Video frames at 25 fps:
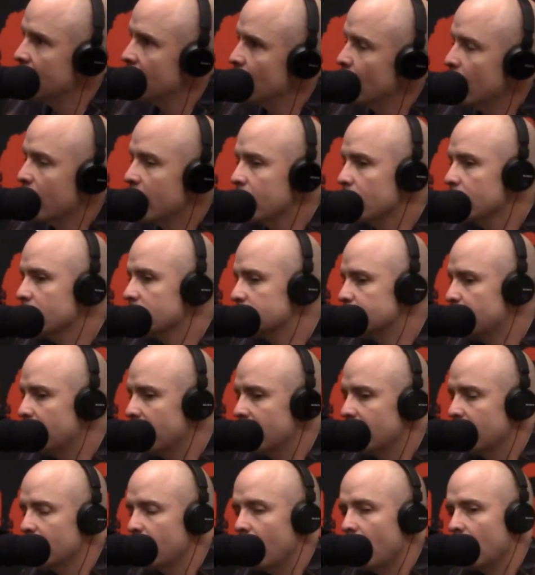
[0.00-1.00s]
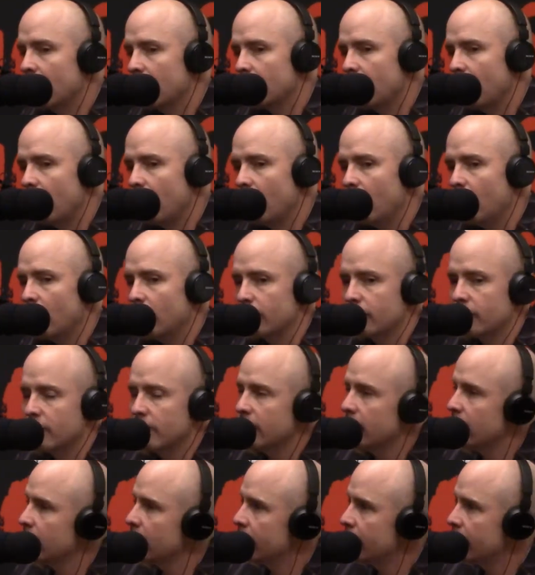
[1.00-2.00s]
Whether it's ping pong balls
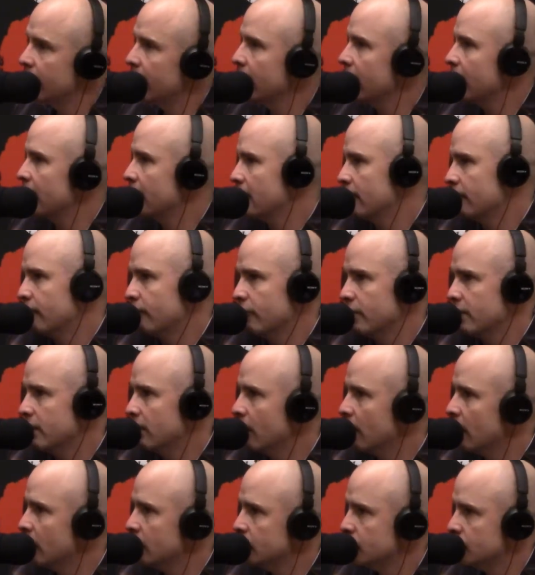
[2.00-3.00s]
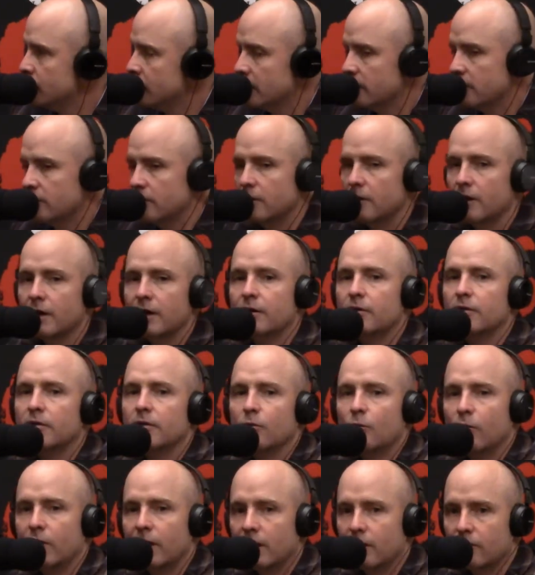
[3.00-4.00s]
in the thing and a free lunch
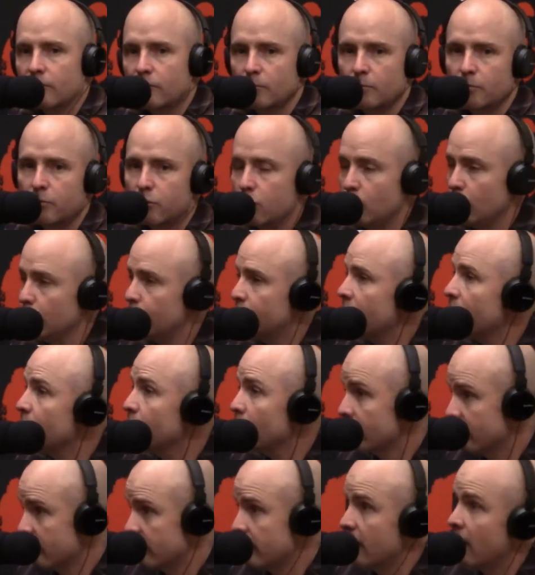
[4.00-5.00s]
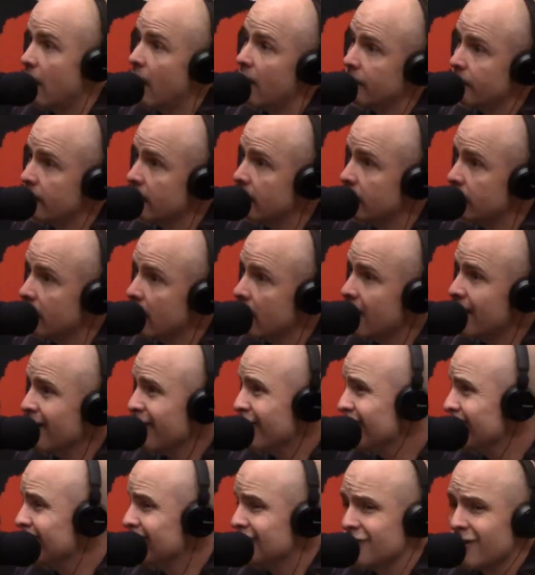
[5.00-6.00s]
and whatever, pool tables in the office,
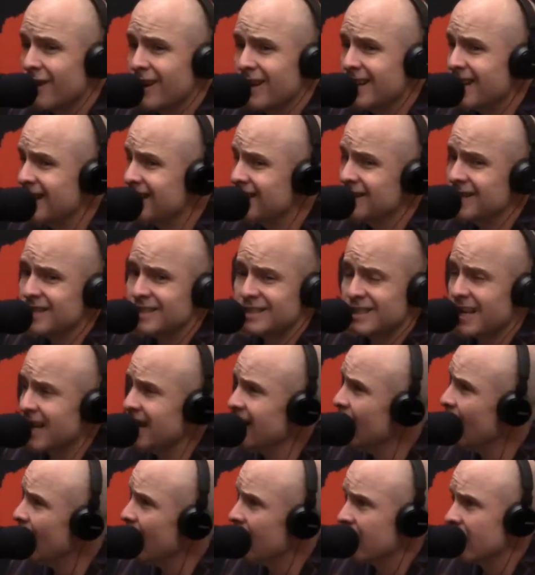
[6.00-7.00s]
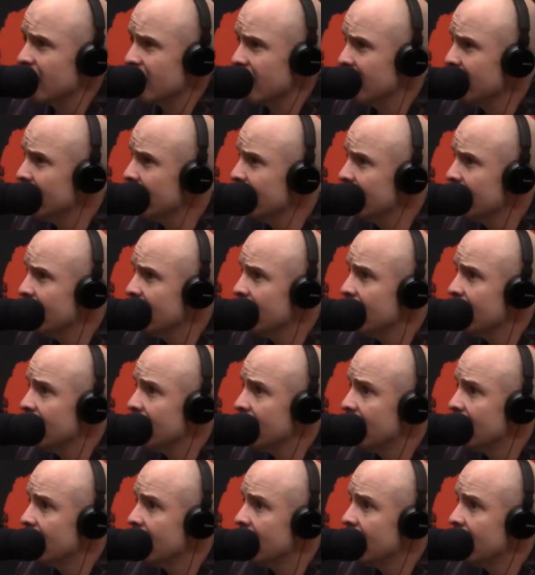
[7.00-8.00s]
they're just trying to get you to stay longer, dude.
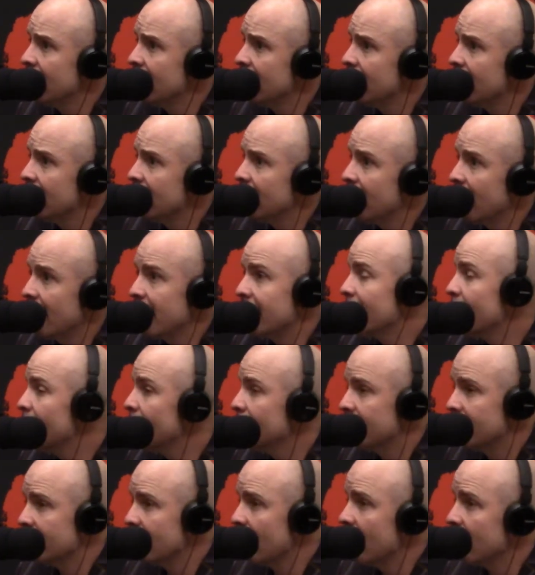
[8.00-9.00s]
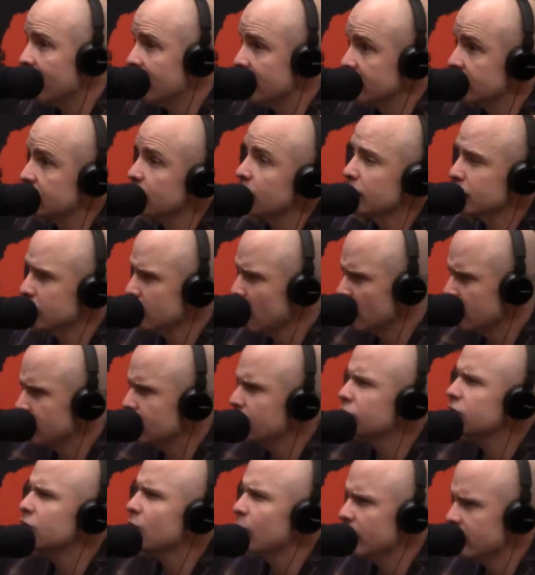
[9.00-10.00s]
Hang out at the office. So there's all
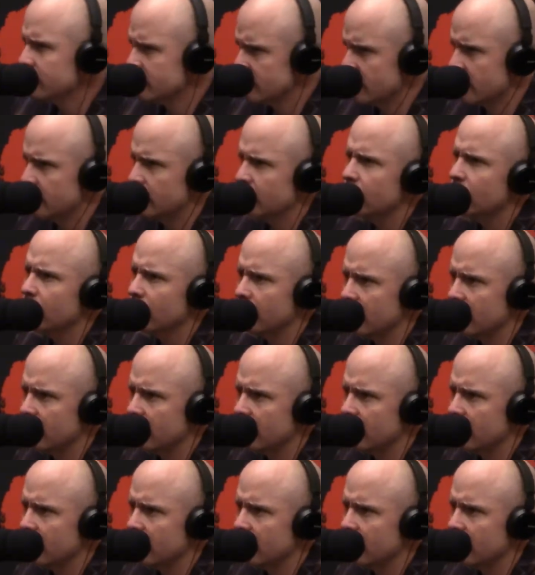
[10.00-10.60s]
sorts of ways you can do it.